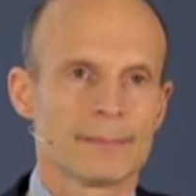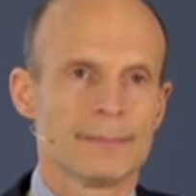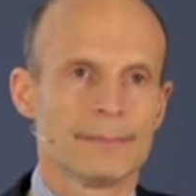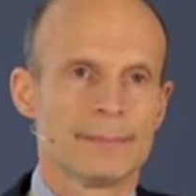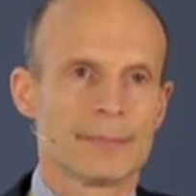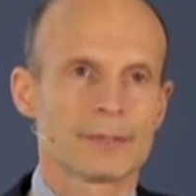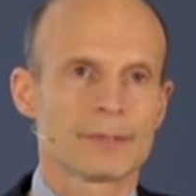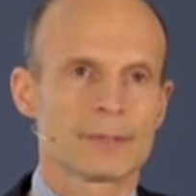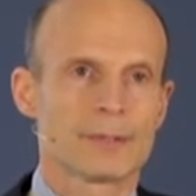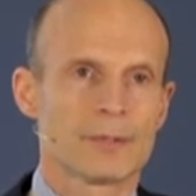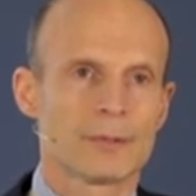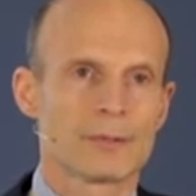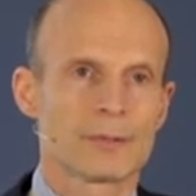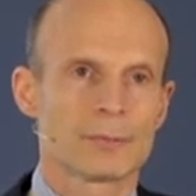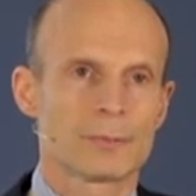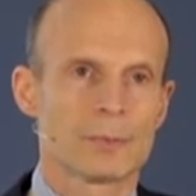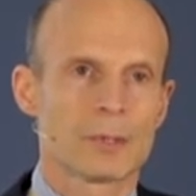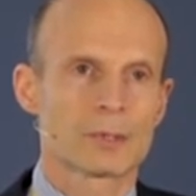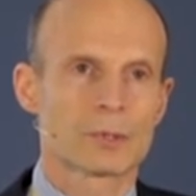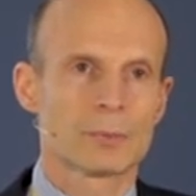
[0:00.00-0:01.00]
beyond
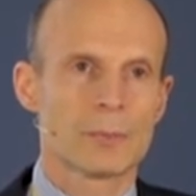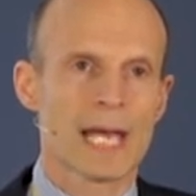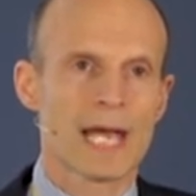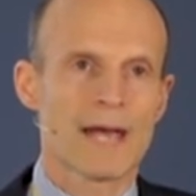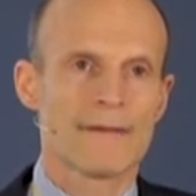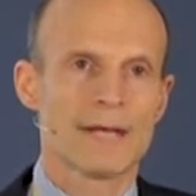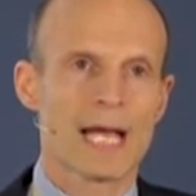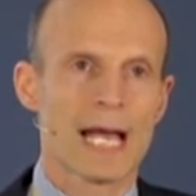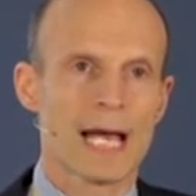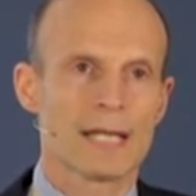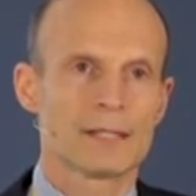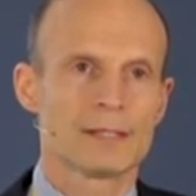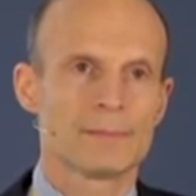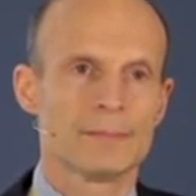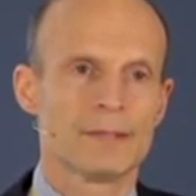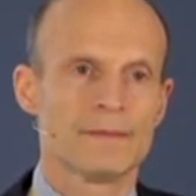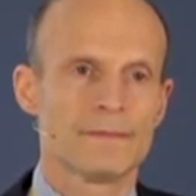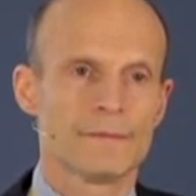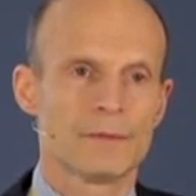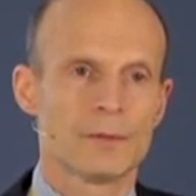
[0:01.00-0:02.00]
what we have had
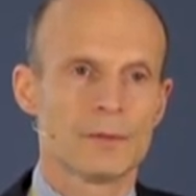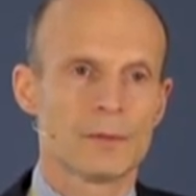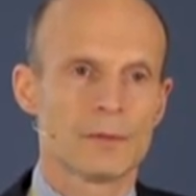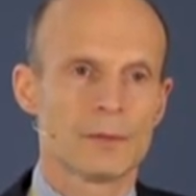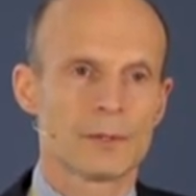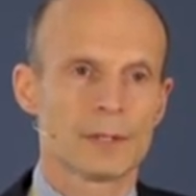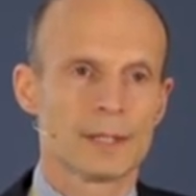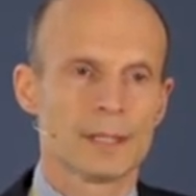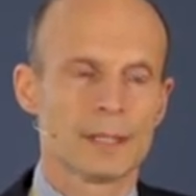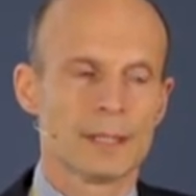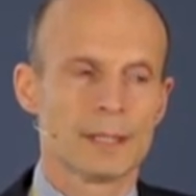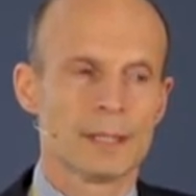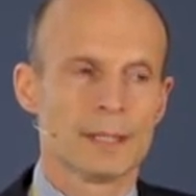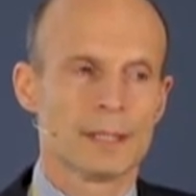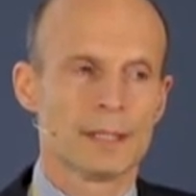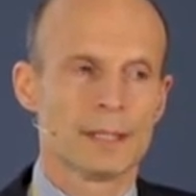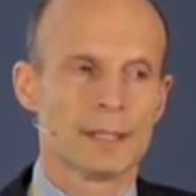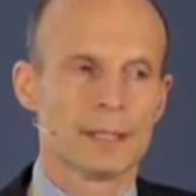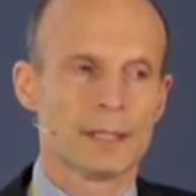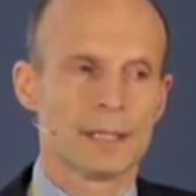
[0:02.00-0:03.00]
before
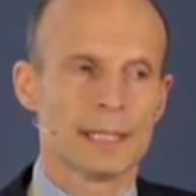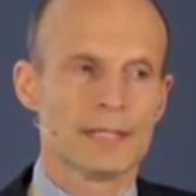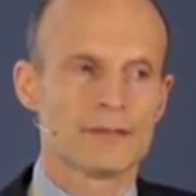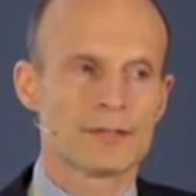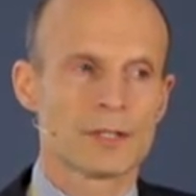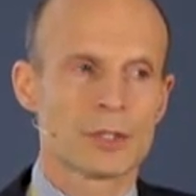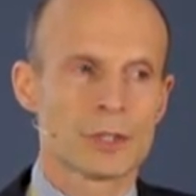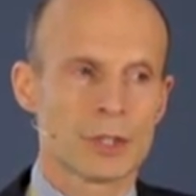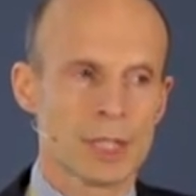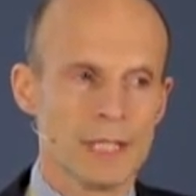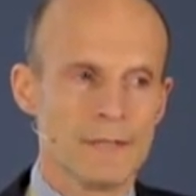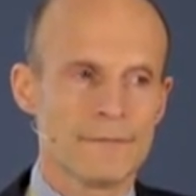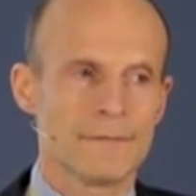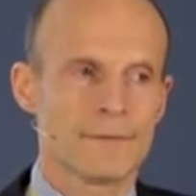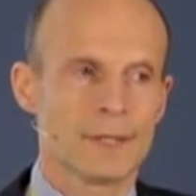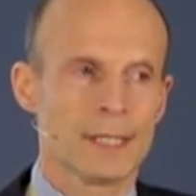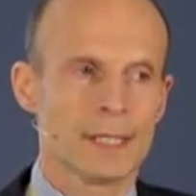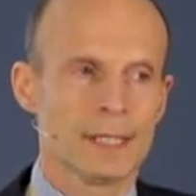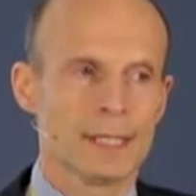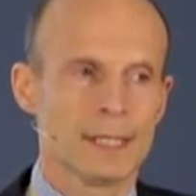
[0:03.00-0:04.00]
is
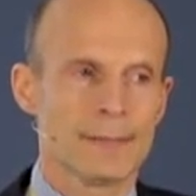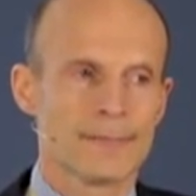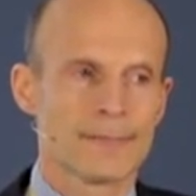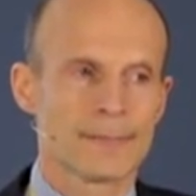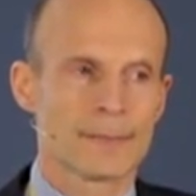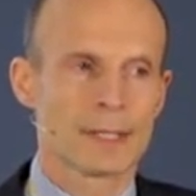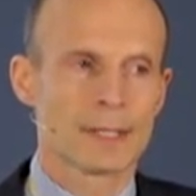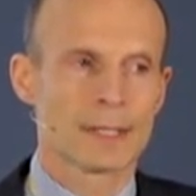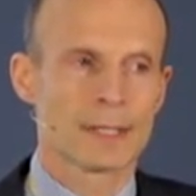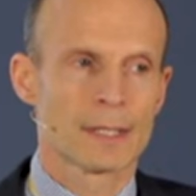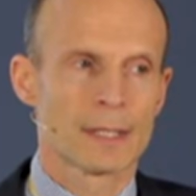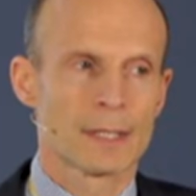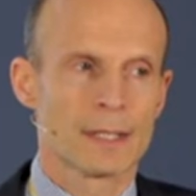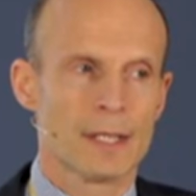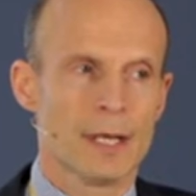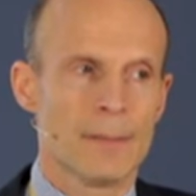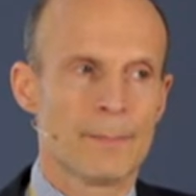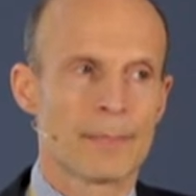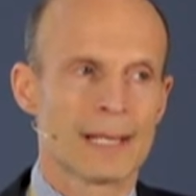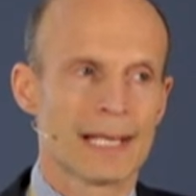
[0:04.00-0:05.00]
chiefly
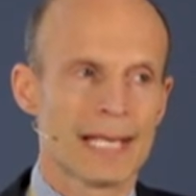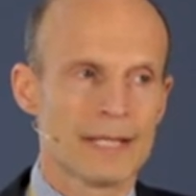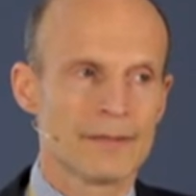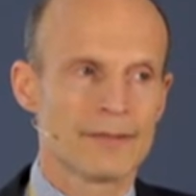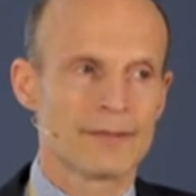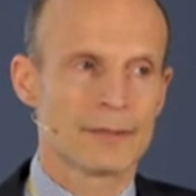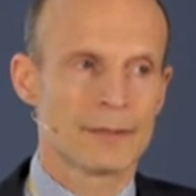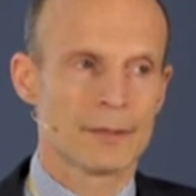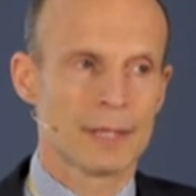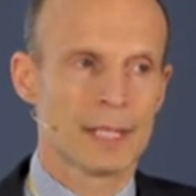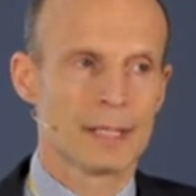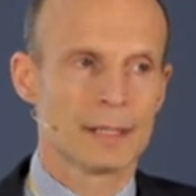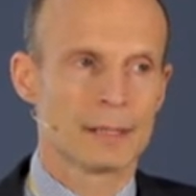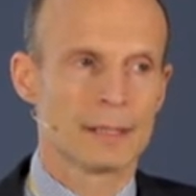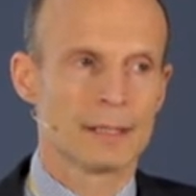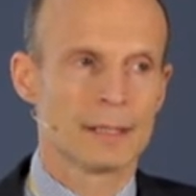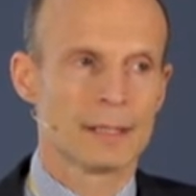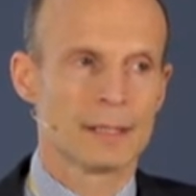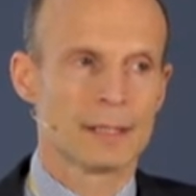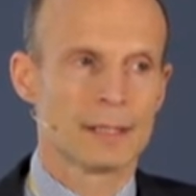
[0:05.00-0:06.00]
a plethora
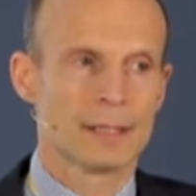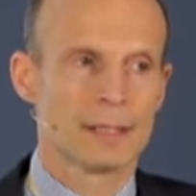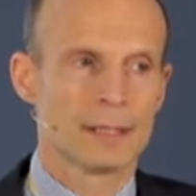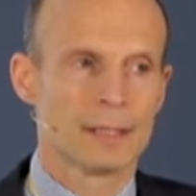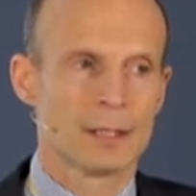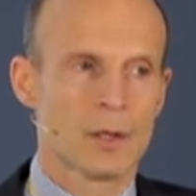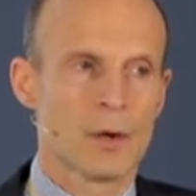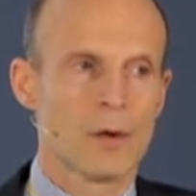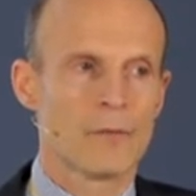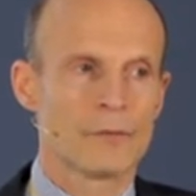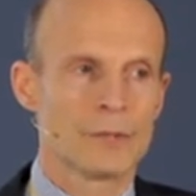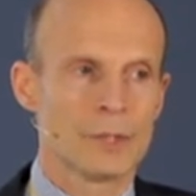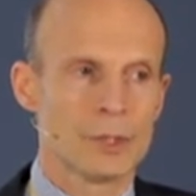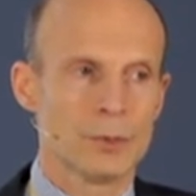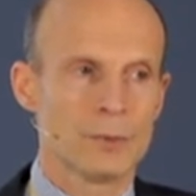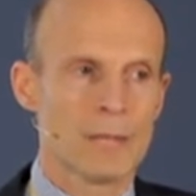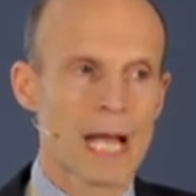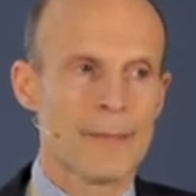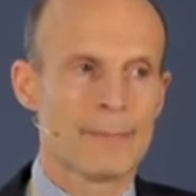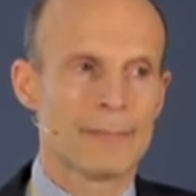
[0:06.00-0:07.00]
of
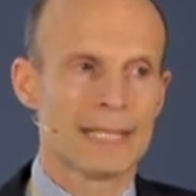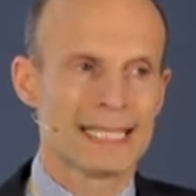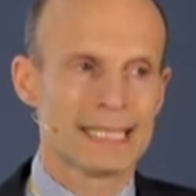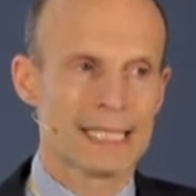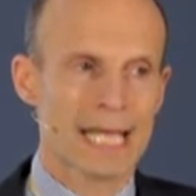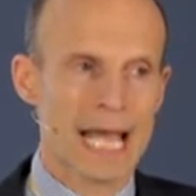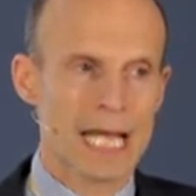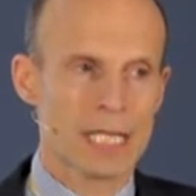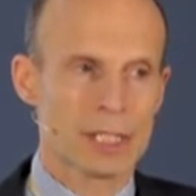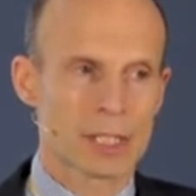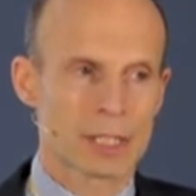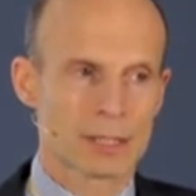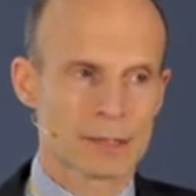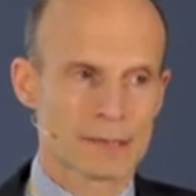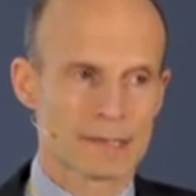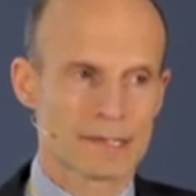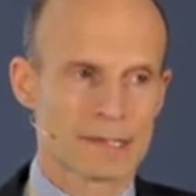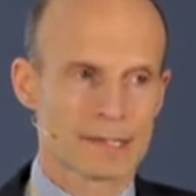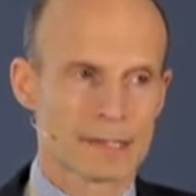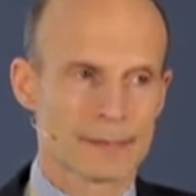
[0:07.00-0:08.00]
new
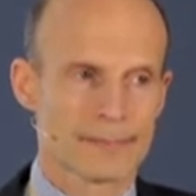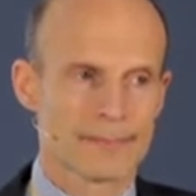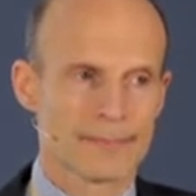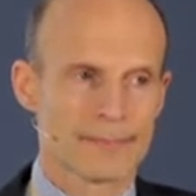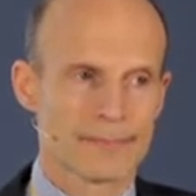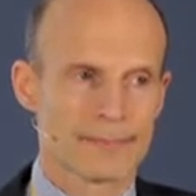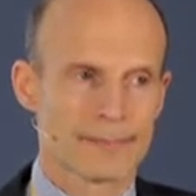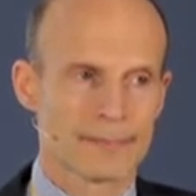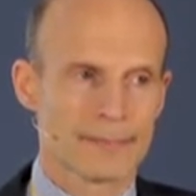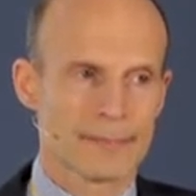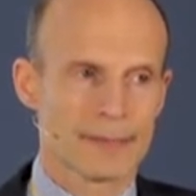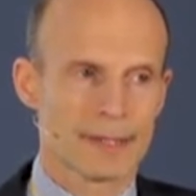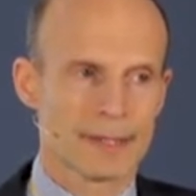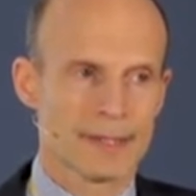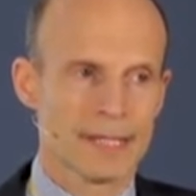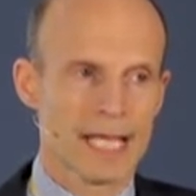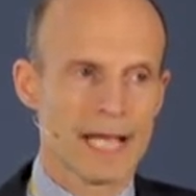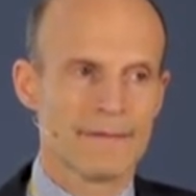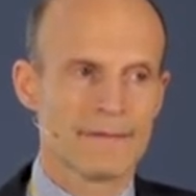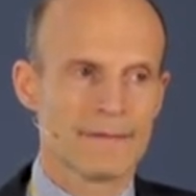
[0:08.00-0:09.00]
applications
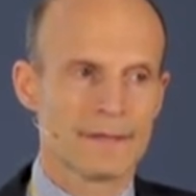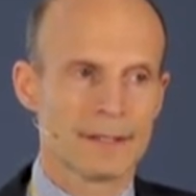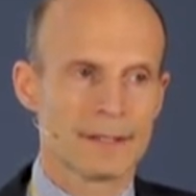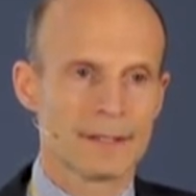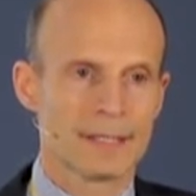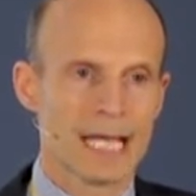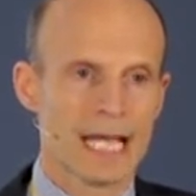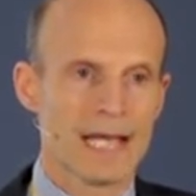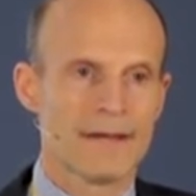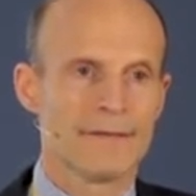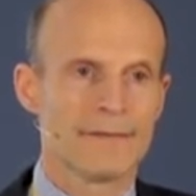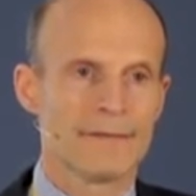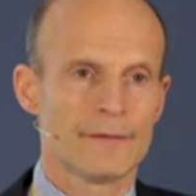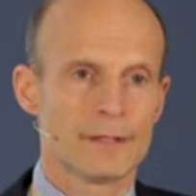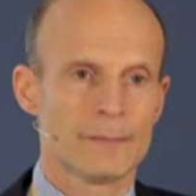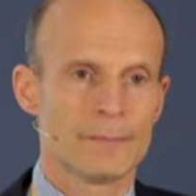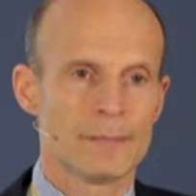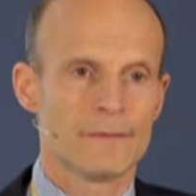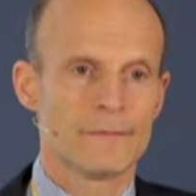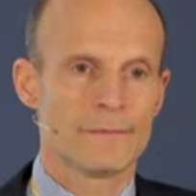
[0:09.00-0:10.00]
never
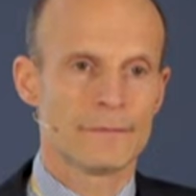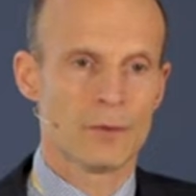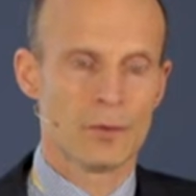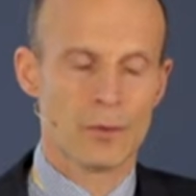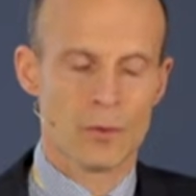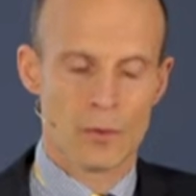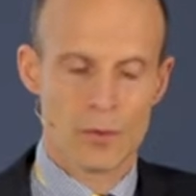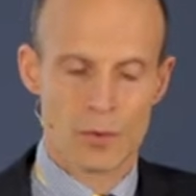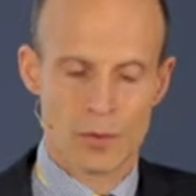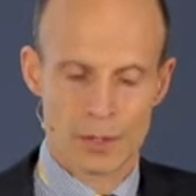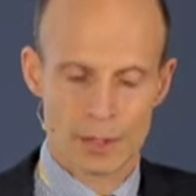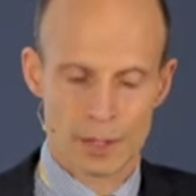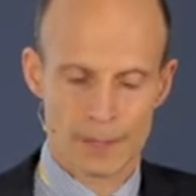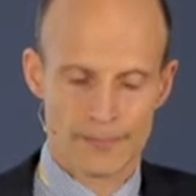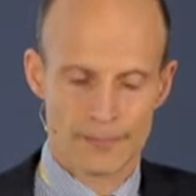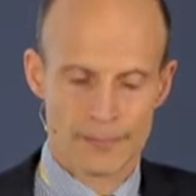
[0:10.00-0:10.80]
ever before